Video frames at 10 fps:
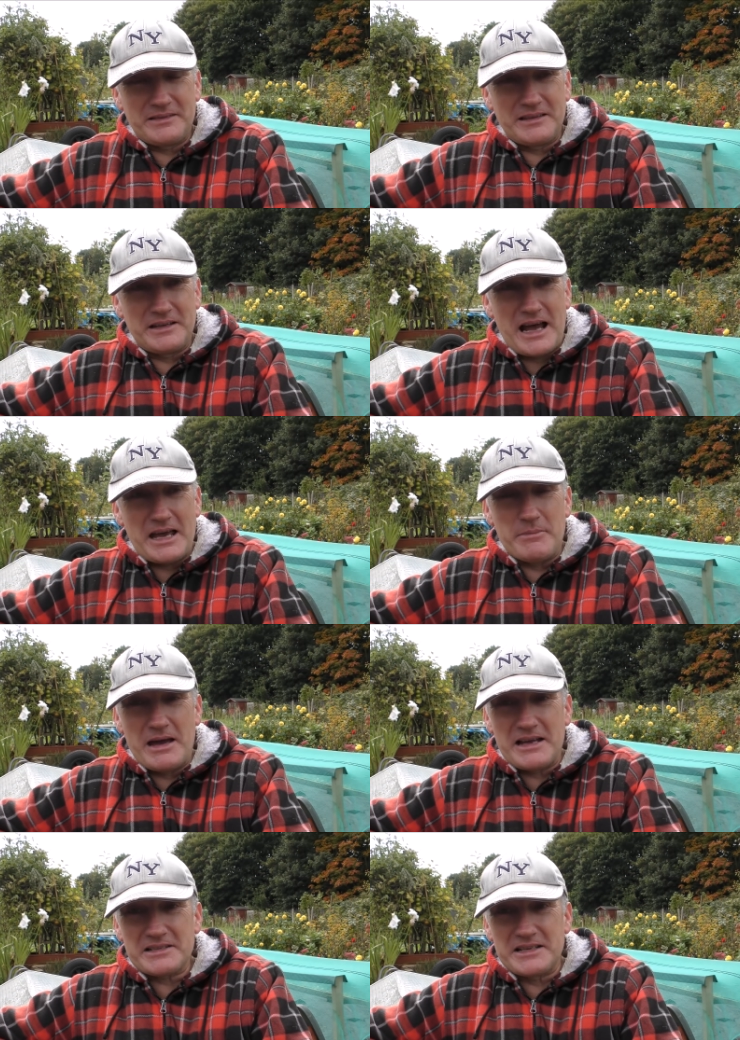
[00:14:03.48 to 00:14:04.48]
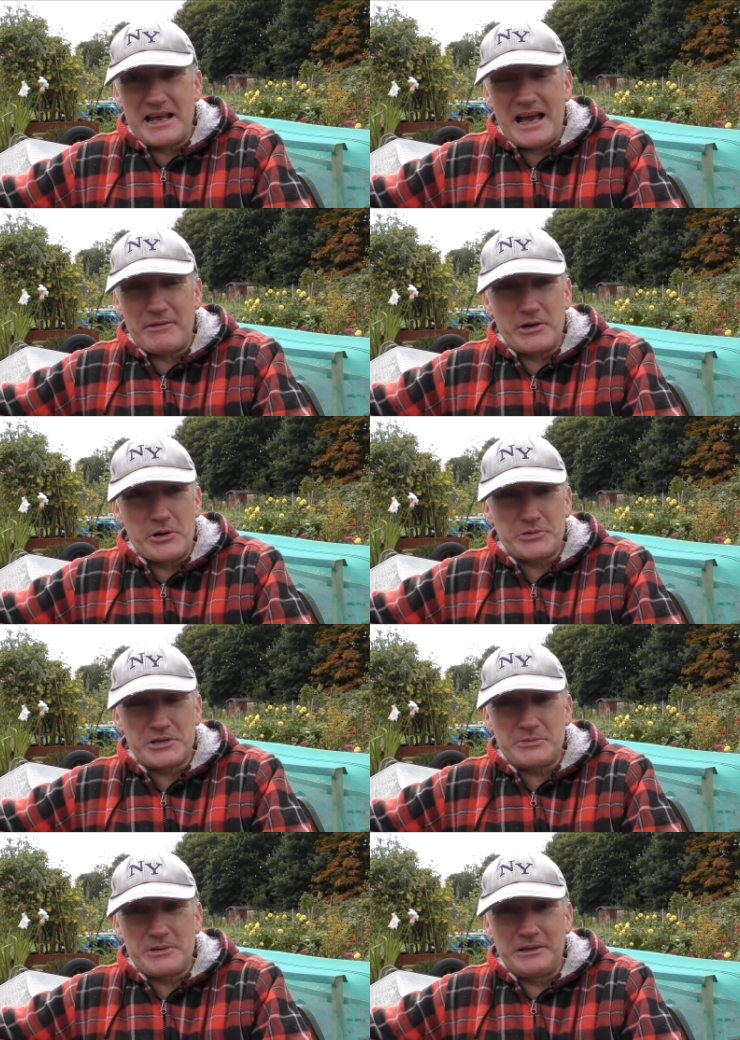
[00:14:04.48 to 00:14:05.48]
nightmare
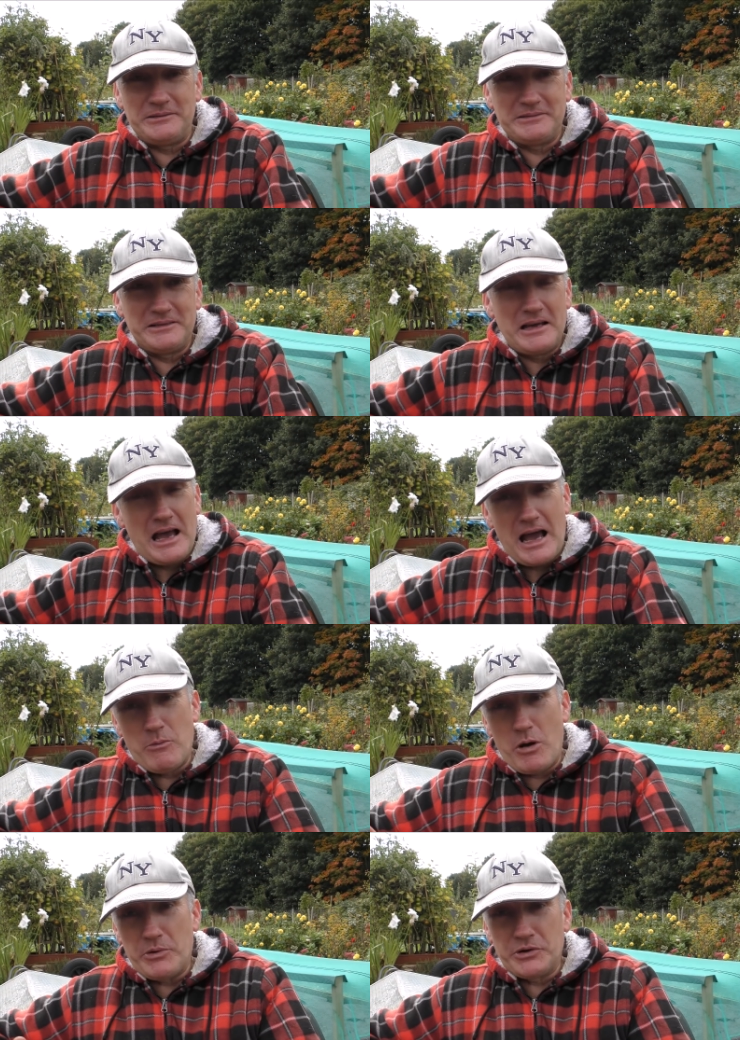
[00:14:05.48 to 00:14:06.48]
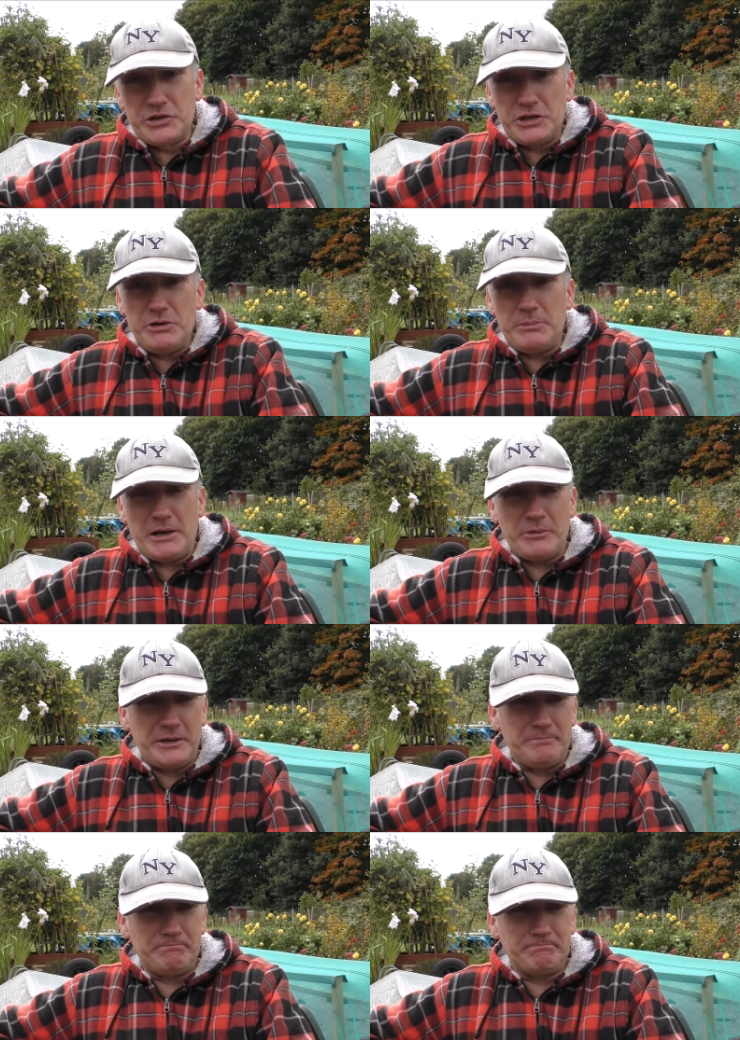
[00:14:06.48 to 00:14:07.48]
scenarios as well and what we're going to do about
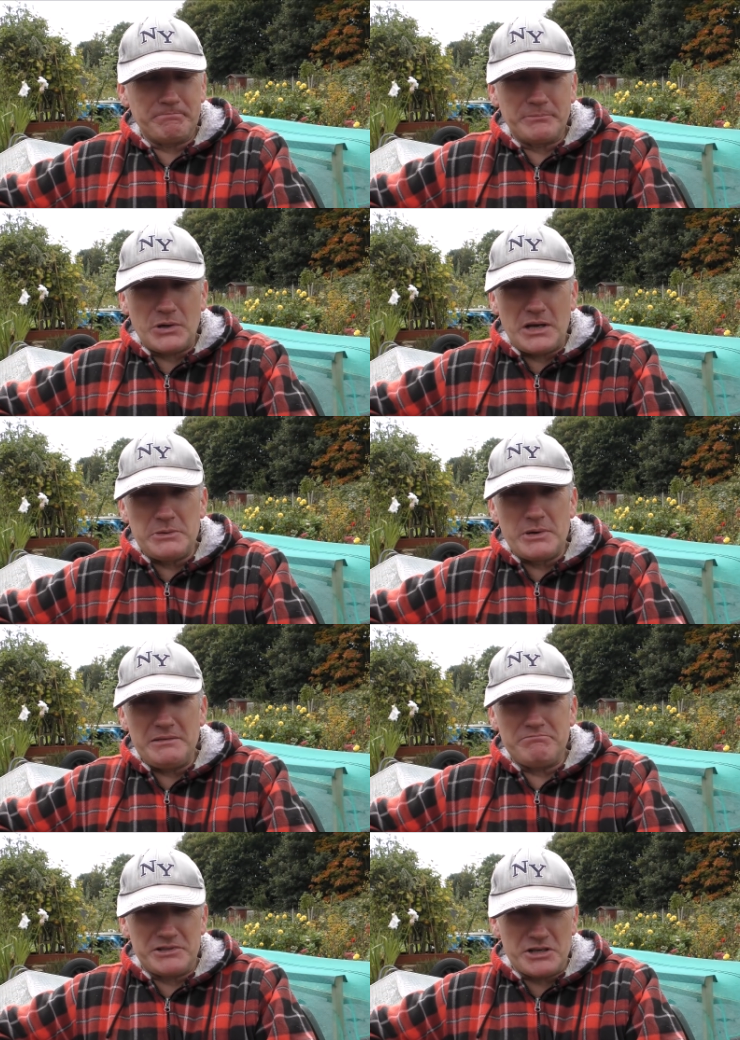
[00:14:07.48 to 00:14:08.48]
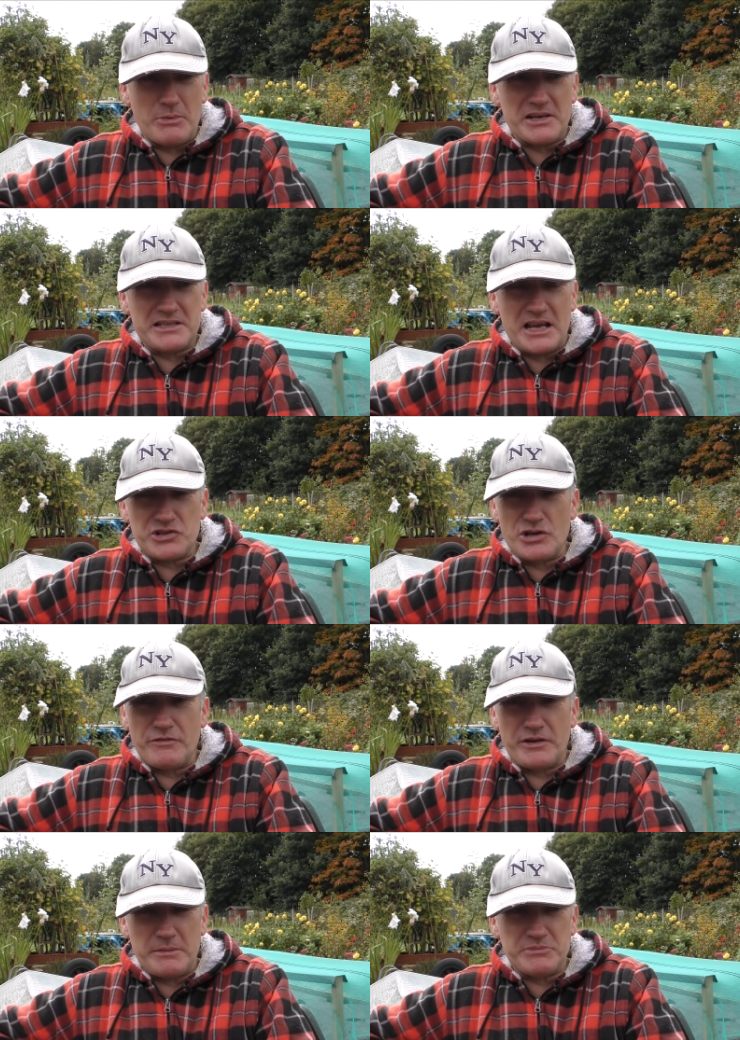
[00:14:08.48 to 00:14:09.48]
it. But anyway, it's always next
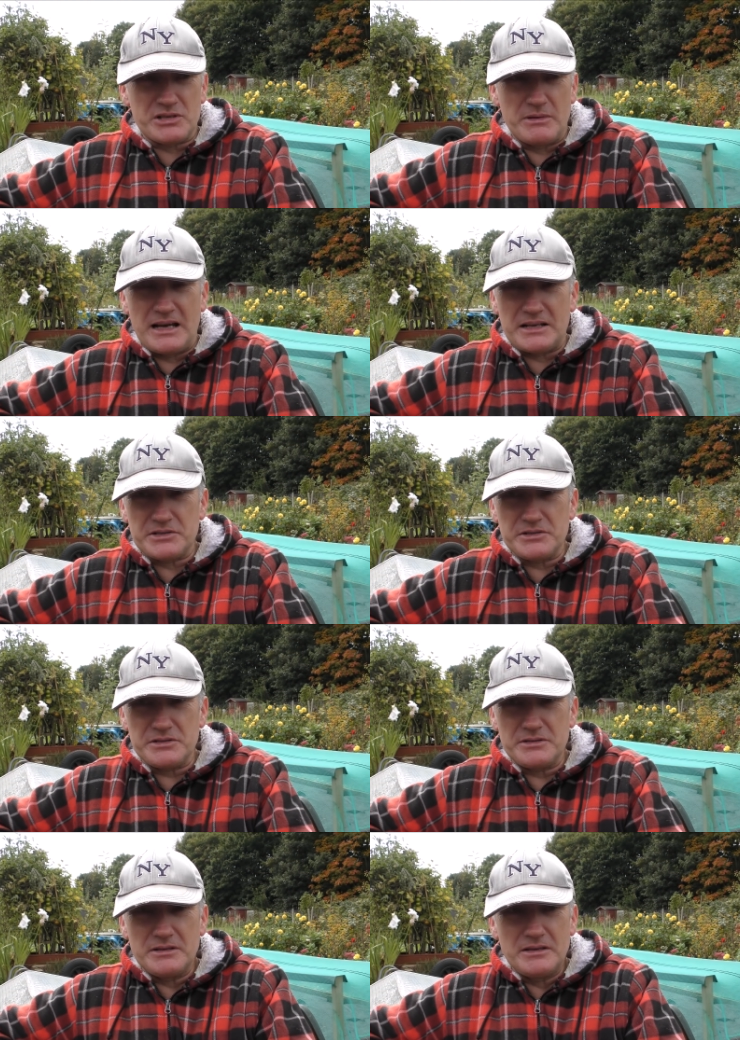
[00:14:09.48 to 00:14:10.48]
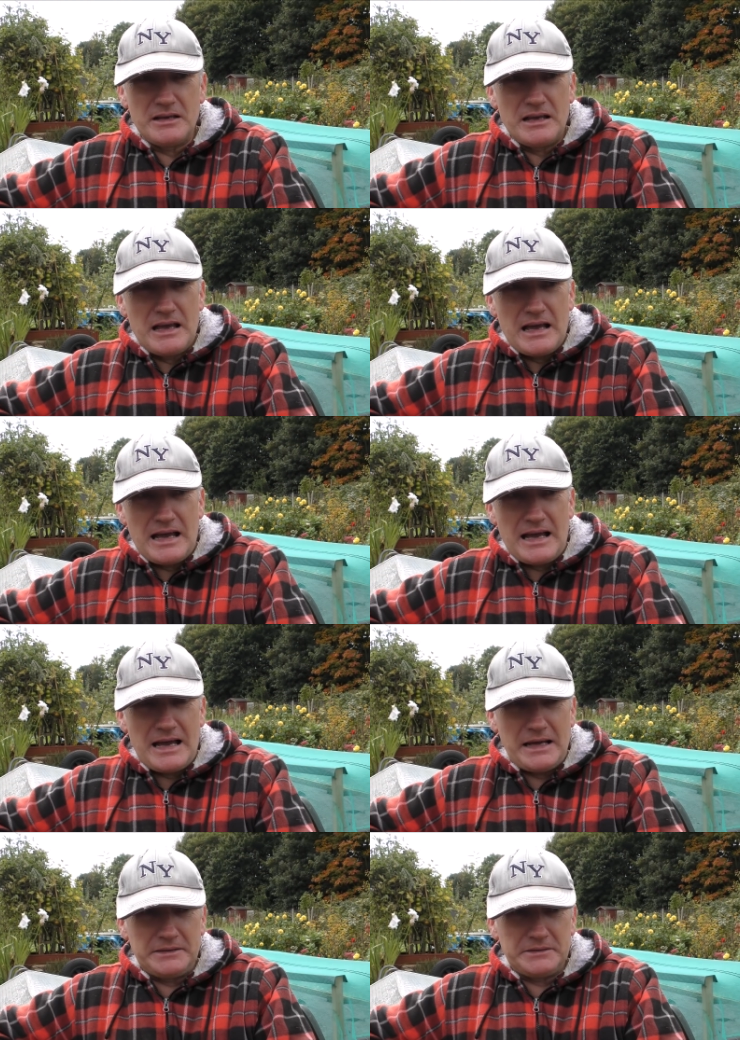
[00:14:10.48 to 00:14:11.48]
year for them tomatoes,
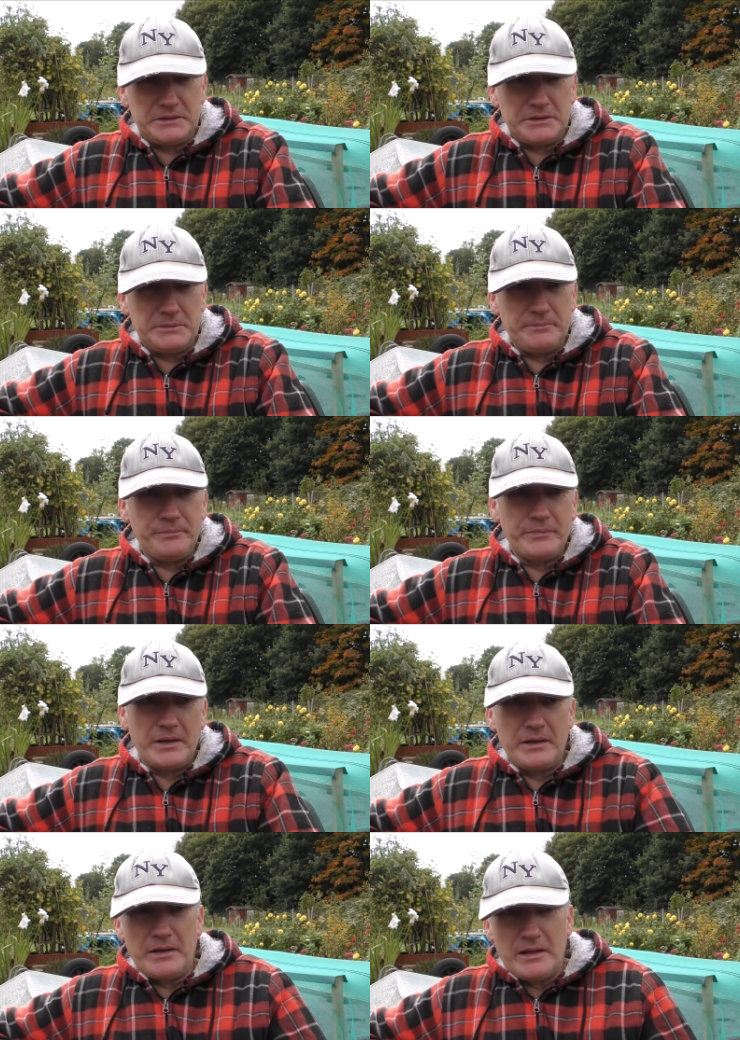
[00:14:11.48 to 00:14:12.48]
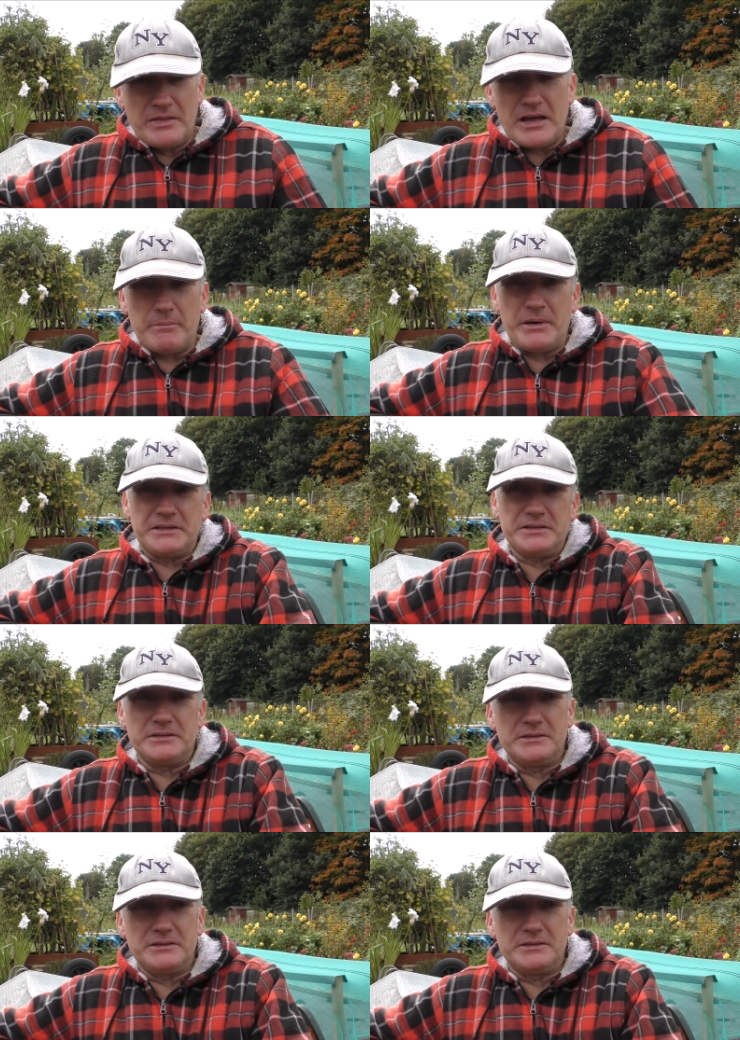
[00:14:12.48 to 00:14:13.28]
and that bed